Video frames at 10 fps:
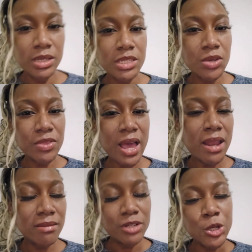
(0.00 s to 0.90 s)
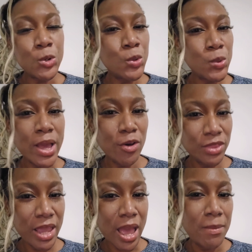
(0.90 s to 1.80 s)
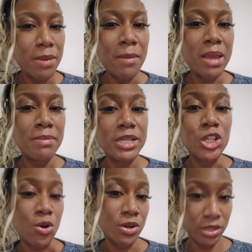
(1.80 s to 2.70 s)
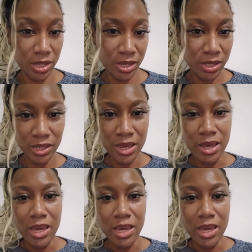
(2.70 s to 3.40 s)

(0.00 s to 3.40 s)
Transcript: So that new healthy habit might be journaling,